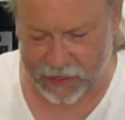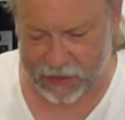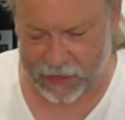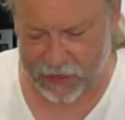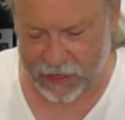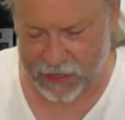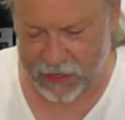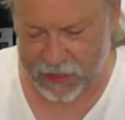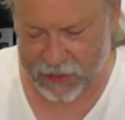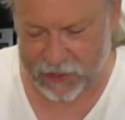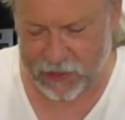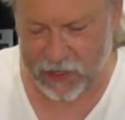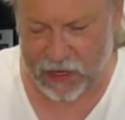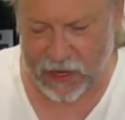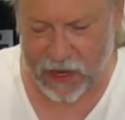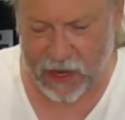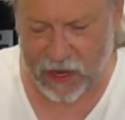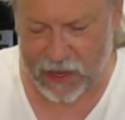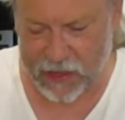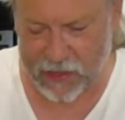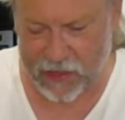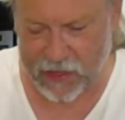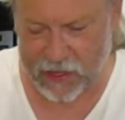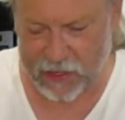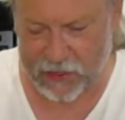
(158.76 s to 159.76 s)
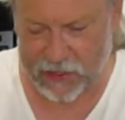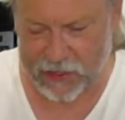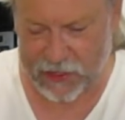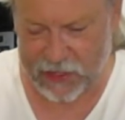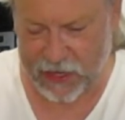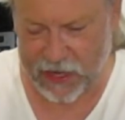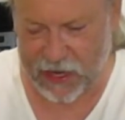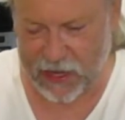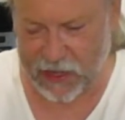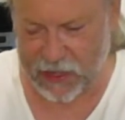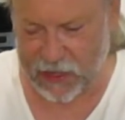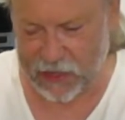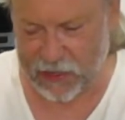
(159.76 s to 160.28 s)
this, and then
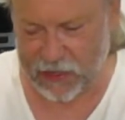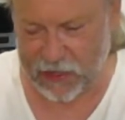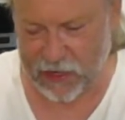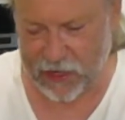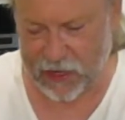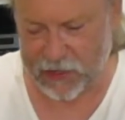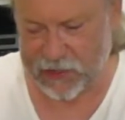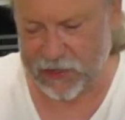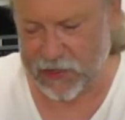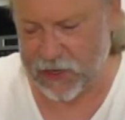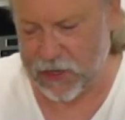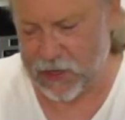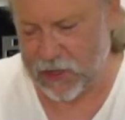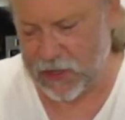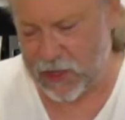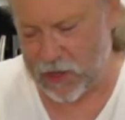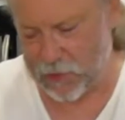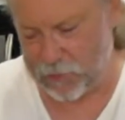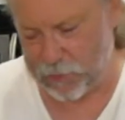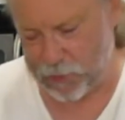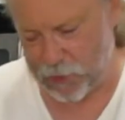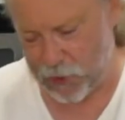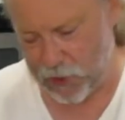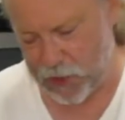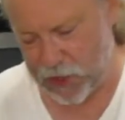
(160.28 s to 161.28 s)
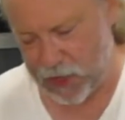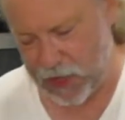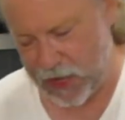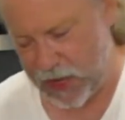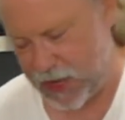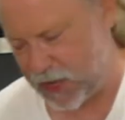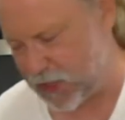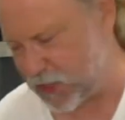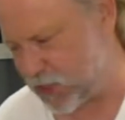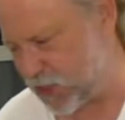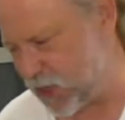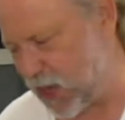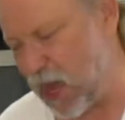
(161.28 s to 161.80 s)
sealing this, then putting it
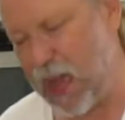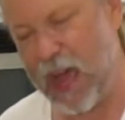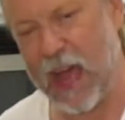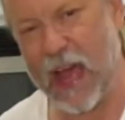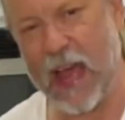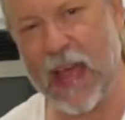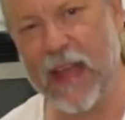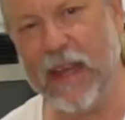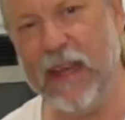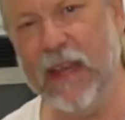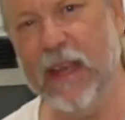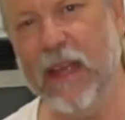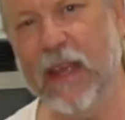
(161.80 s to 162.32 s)
outside,